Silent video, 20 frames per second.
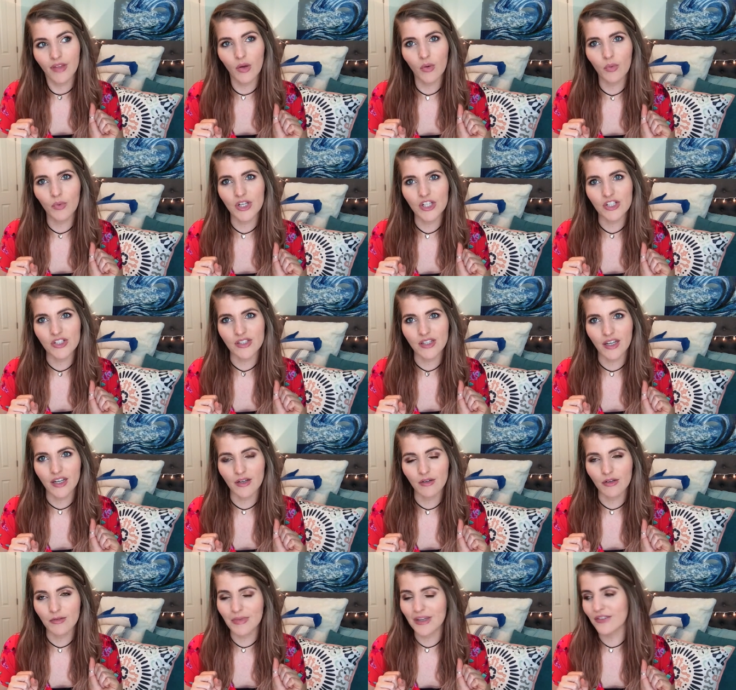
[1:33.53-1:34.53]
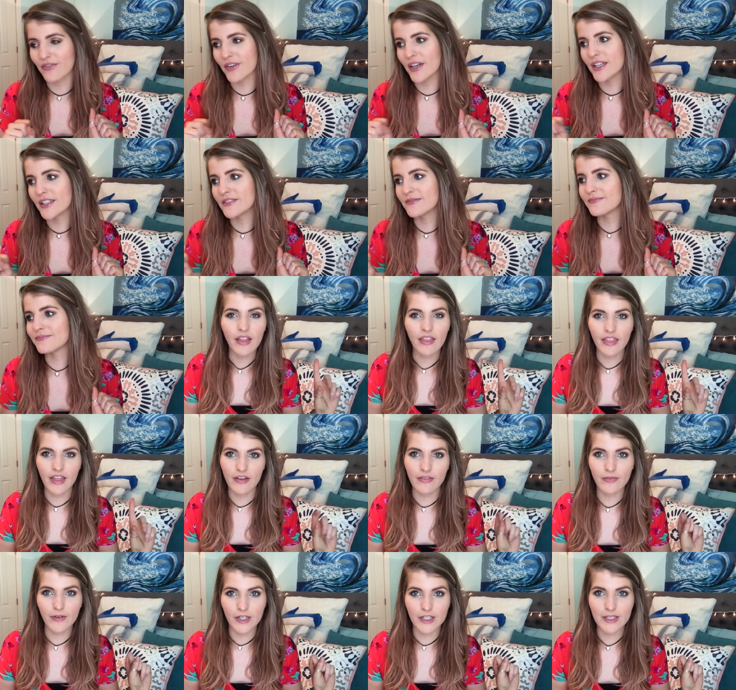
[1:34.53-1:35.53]
We just thought it would be fun.
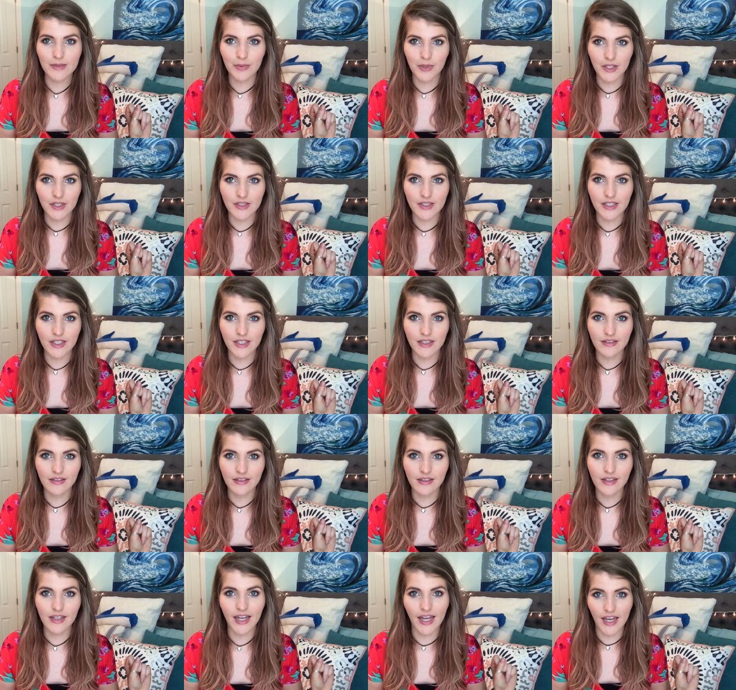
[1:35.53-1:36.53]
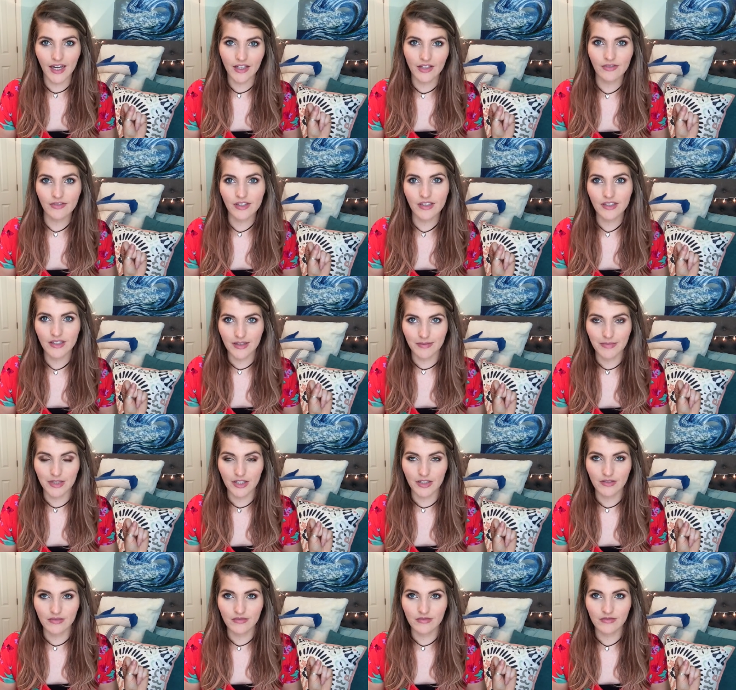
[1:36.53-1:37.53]
The first person out of the
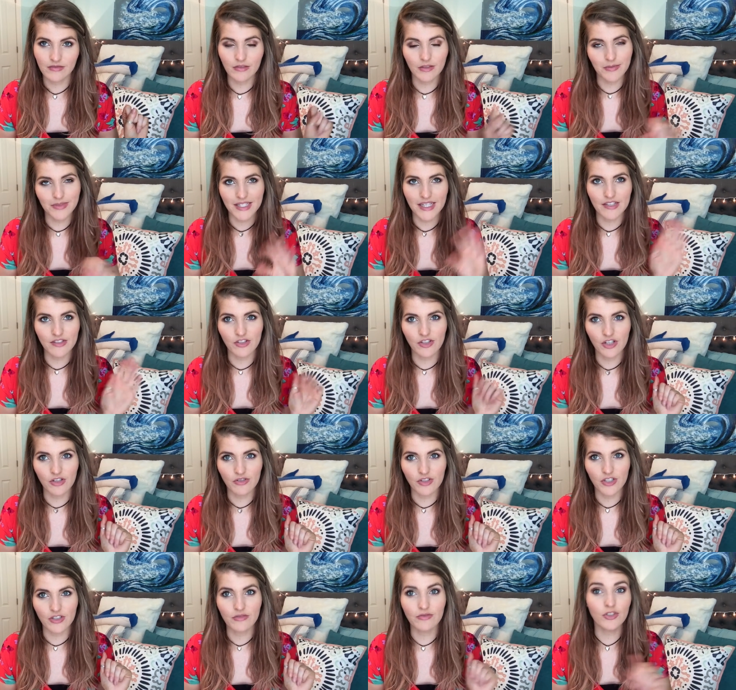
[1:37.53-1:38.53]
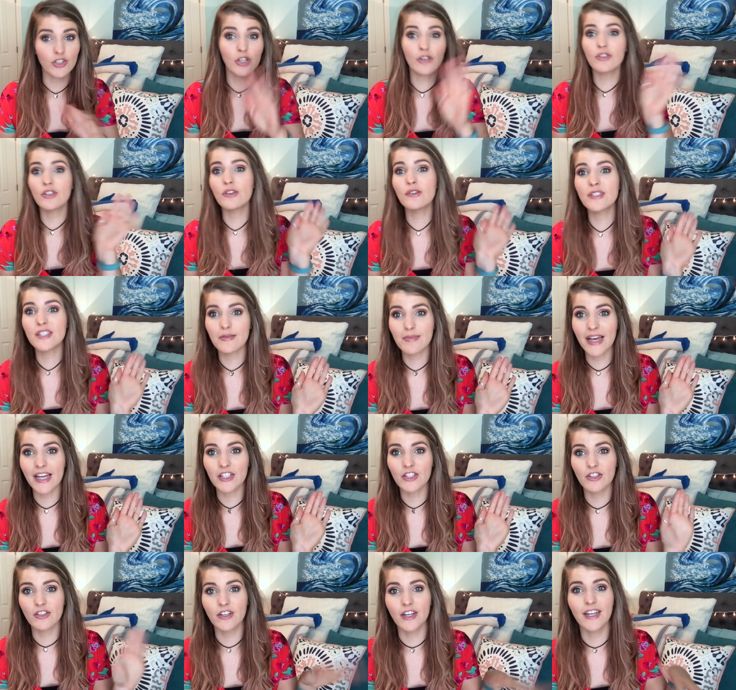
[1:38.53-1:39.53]
limo, well, besides JoJo. JoJo is the
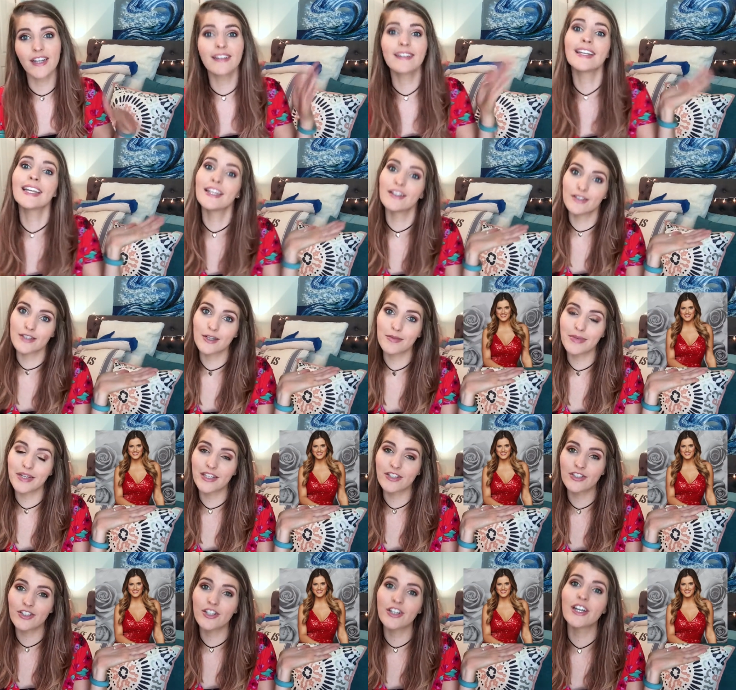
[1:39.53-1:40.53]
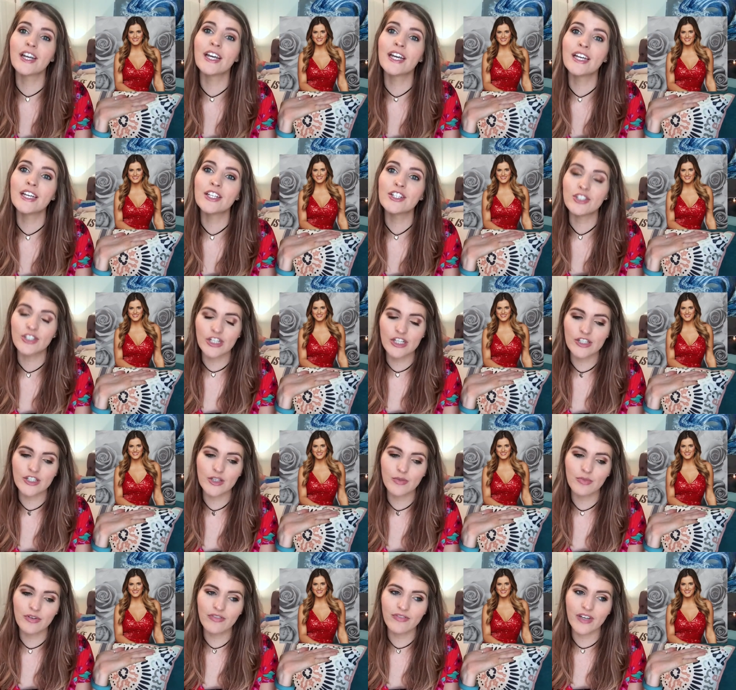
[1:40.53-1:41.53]
Bachelorette. Here's her picture. She's
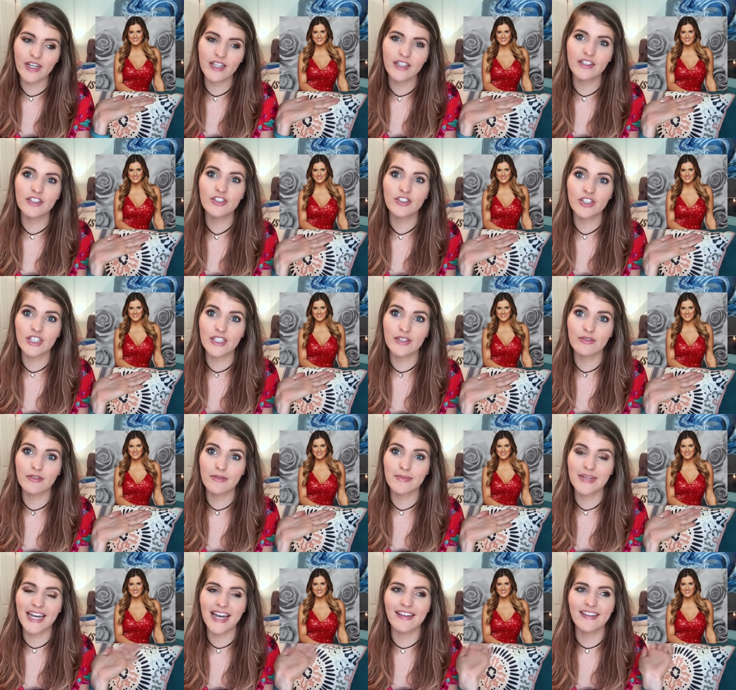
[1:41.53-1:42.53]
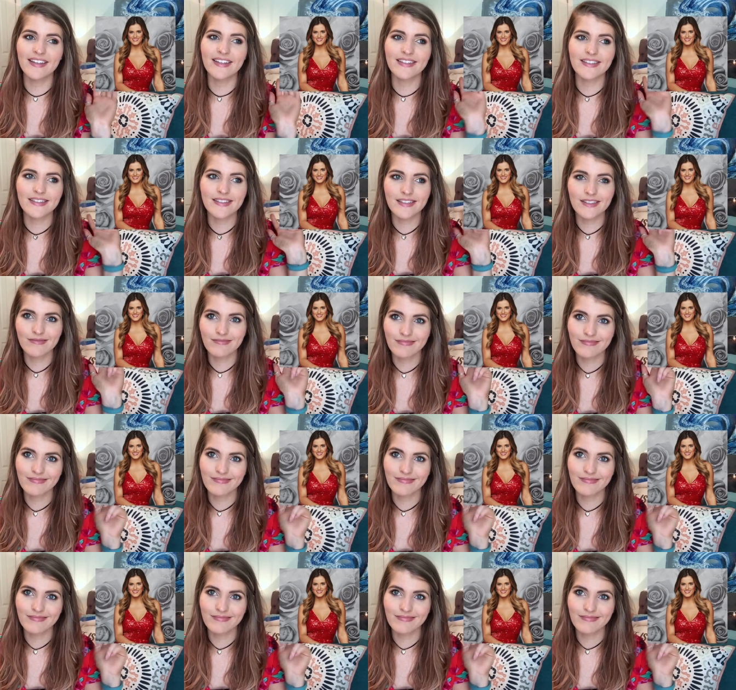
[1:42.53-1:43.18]
super fun. She's from Dallas.